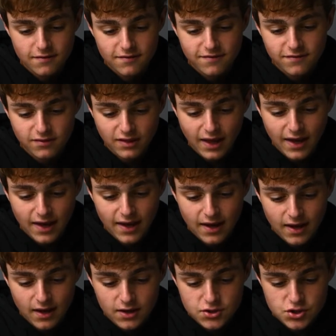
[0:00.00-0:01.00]

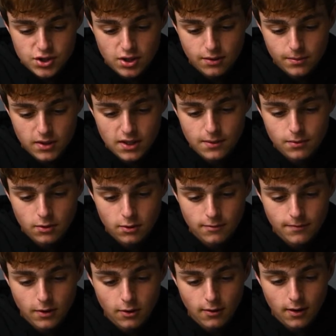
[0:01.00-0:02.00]
flash. I'm gonna keep it
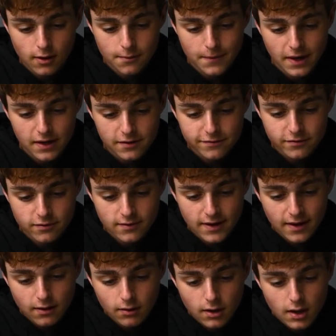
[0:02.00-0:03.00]
on uh, automatic for
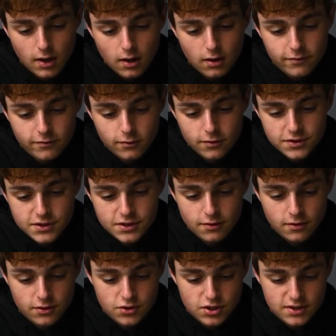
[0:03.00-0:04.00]
now. Of course, you
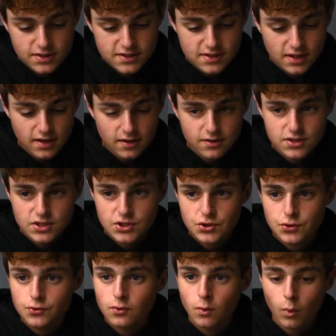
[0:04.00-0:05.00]
can just set it
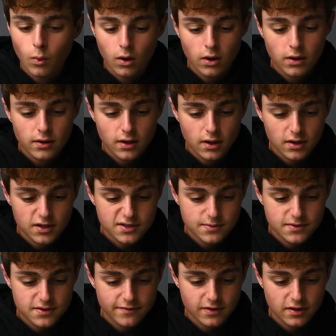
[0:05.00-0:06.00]
to one uh,
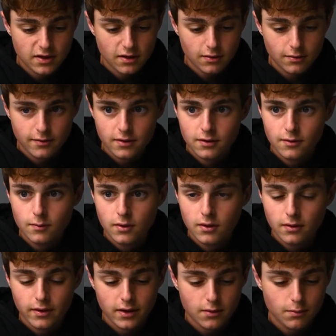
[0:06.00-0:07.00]
specific color that you
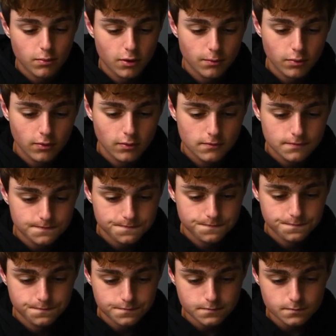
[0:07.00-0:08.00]
want, like purple,
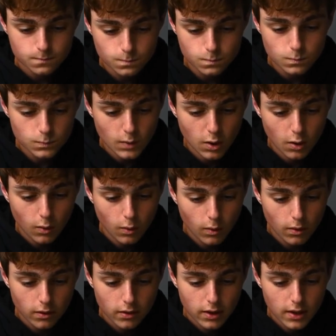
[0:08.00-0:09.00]

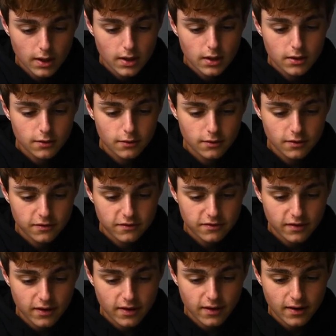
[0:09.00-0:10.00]
or you can
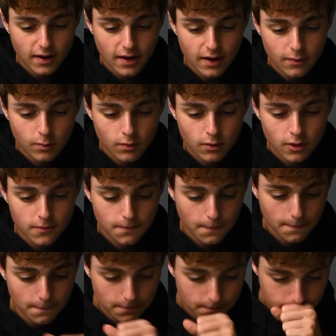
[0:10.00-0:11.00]
say, I want
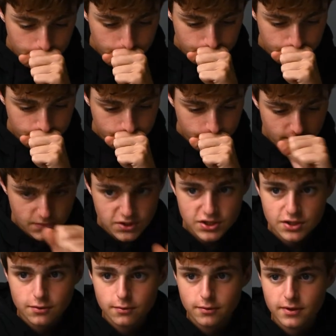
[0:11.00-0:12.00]

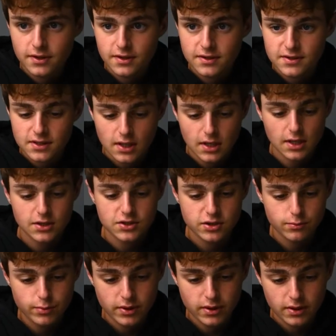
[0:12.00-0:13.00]
two of these to
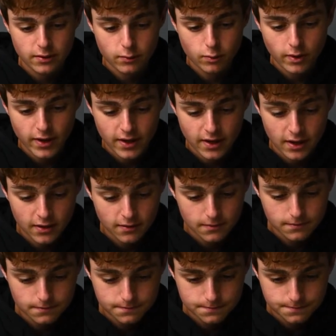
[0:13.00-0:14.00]
be red,
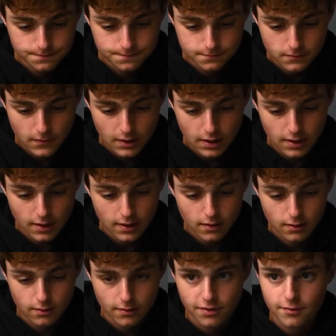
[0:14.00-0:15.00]

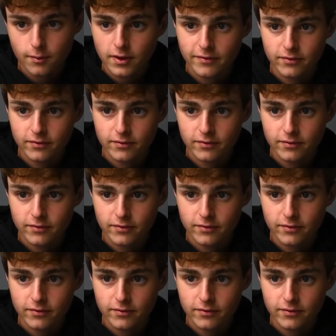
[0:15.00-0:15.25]
or three